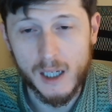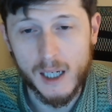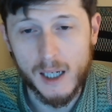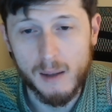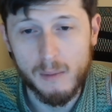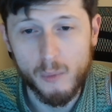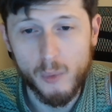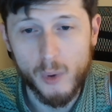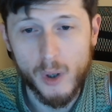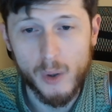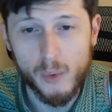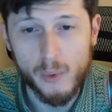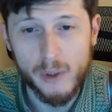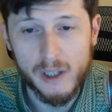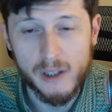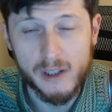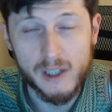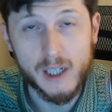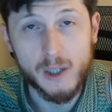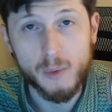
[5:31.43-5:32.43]
what we
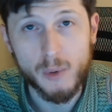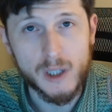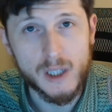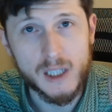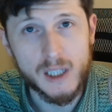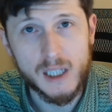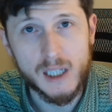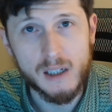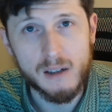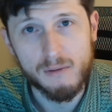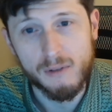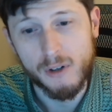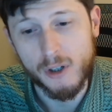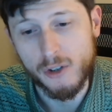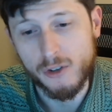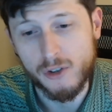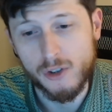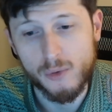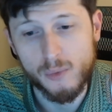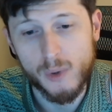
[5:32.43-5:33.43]
think we're going to get
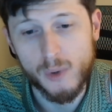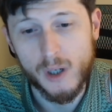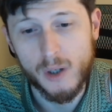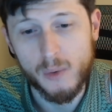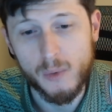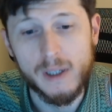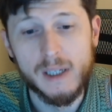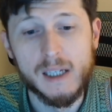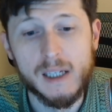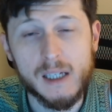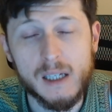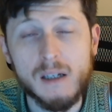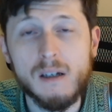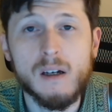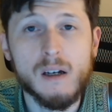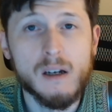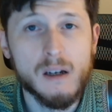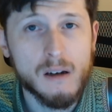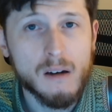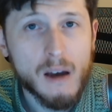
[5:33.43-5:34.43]
versus what we
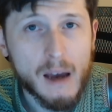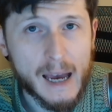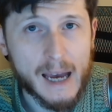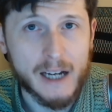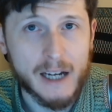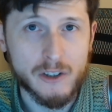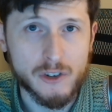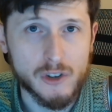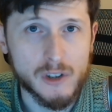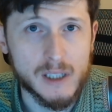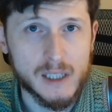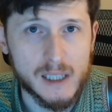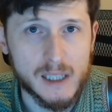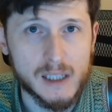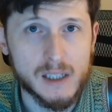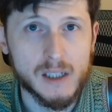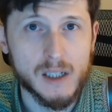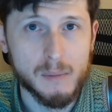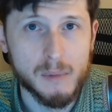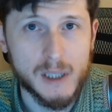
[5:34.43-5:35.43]
actually end
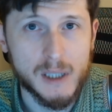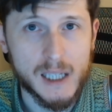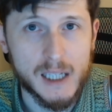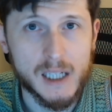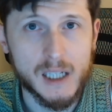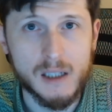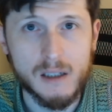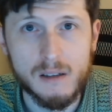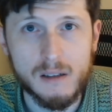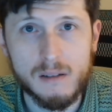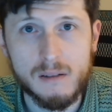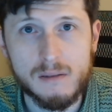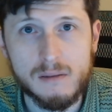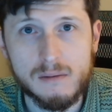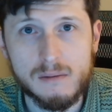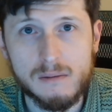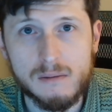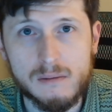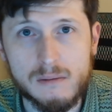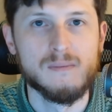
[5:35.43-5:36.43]
up getting.
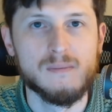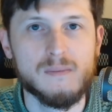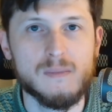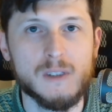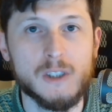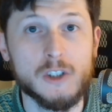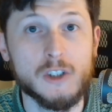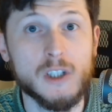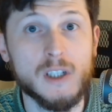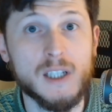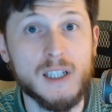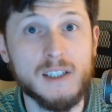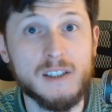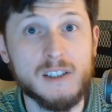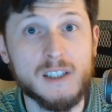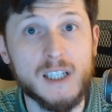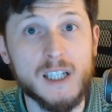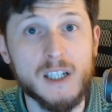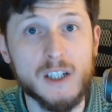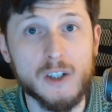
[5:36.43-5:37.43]
So let's
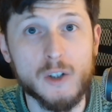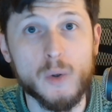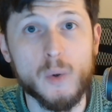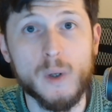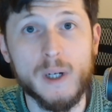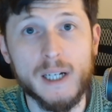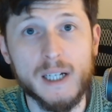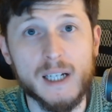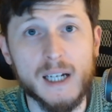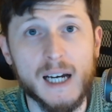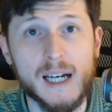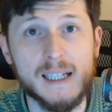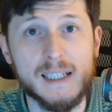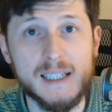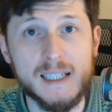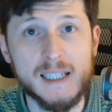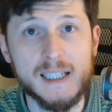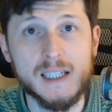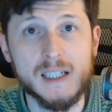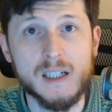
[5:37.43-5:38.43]
get a quick
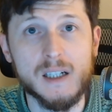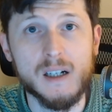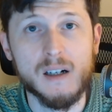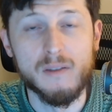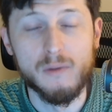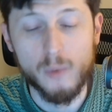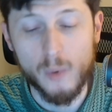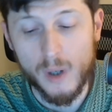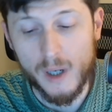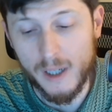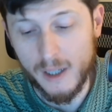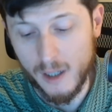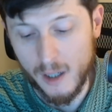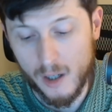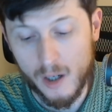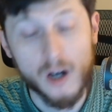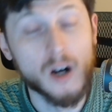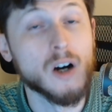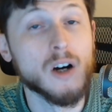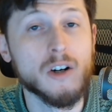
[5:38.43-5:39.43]
idea of what
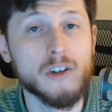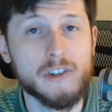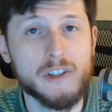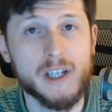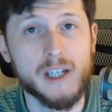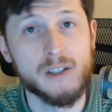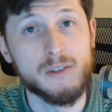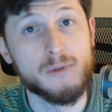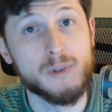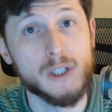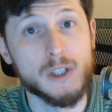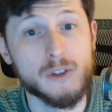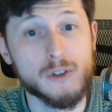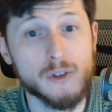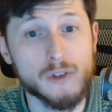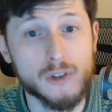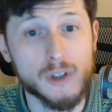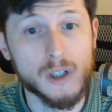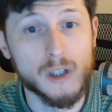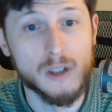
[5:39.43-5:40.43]
our test fixture
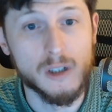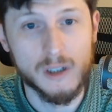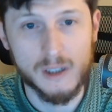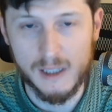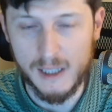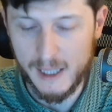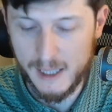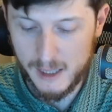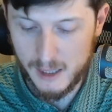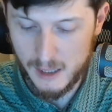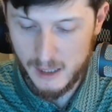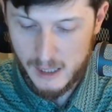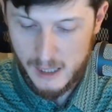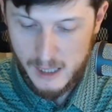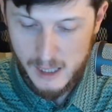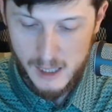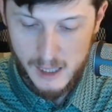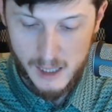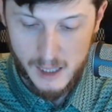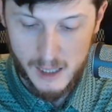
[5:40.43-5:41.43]
is going to look like.
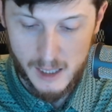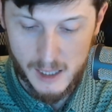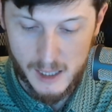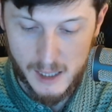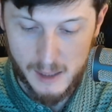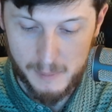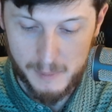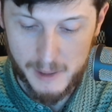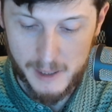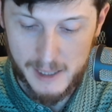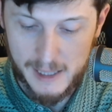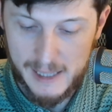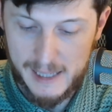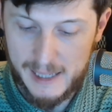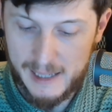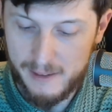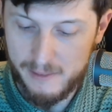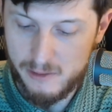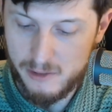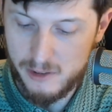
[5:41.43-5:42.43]
Now I
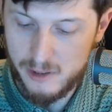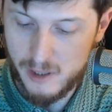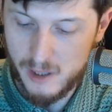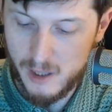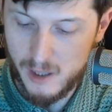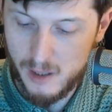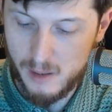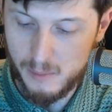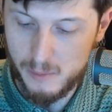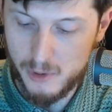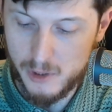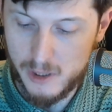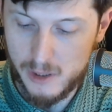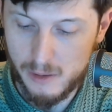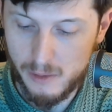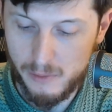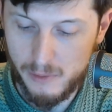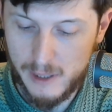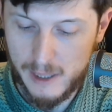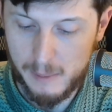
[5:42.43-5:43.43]
have some steel
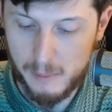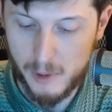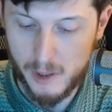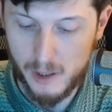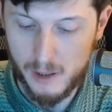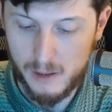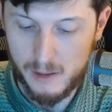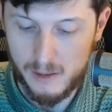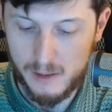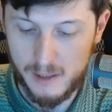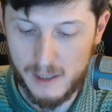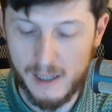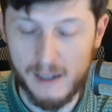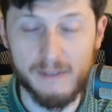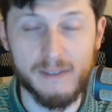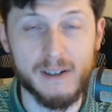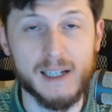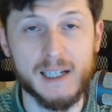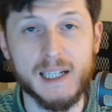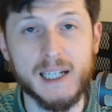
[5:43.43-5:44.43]
flat bar that I've
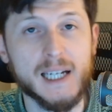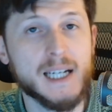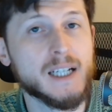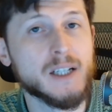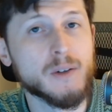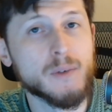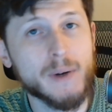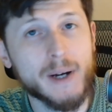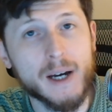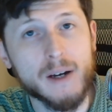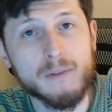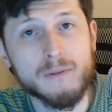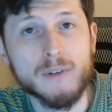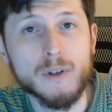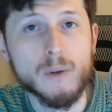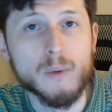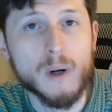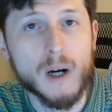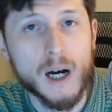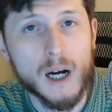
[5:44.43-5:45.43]
had laying around for a
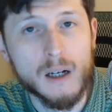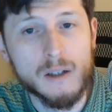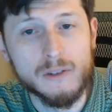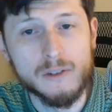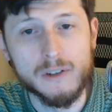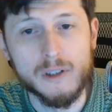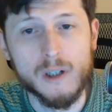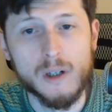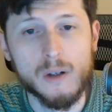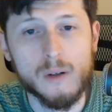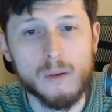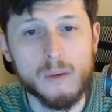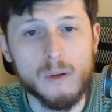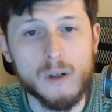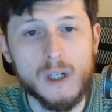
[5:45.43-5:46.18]
while, so